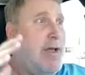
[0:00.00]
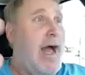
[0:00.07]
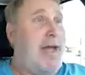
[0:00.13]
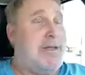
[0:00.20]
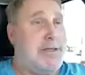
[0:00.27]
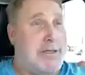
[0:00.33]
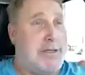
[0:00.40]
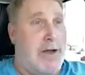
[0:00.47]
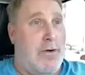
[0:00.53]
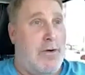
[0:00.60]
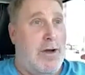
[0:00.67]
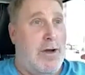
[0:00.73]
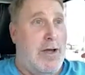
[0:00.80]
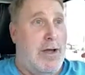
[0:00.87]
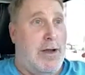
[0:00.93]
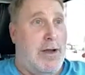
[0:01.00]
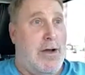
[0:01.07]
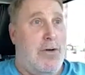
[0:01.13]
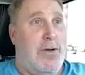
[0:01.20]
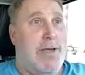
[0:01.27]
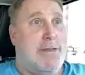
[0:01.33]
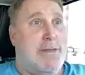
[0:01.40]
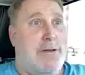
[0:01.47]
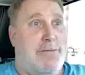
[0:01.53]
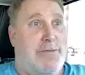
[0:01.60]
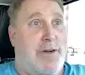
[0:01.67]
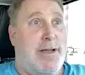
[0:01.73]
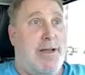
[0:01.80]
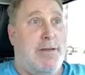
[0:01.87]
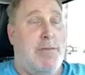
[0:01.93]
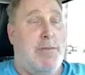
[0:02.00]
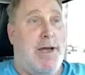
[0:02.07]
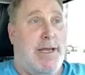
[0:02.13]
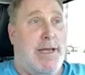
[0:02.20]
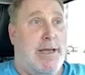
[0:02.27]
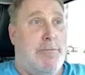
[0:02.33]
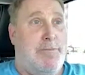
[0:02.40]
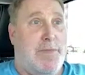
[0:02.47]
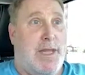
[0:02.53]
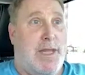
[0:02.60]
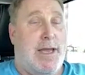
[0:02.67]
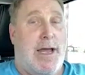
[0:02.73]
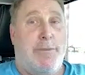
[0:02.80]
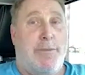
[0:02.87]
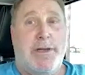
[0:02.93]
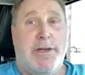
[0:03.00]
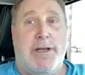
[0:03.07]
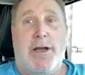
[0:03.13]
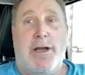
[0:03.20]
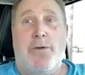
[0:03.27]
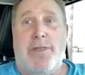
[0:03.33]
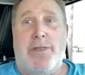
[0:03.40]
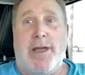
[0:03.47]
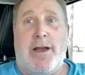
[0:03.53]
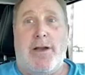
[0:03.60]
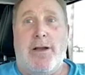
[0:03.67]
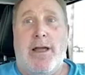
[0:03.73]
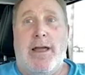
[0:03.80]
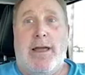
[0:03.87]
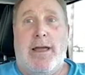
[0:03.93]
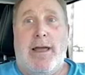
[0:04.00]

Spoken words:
I just go get the money. And I'm going to go there.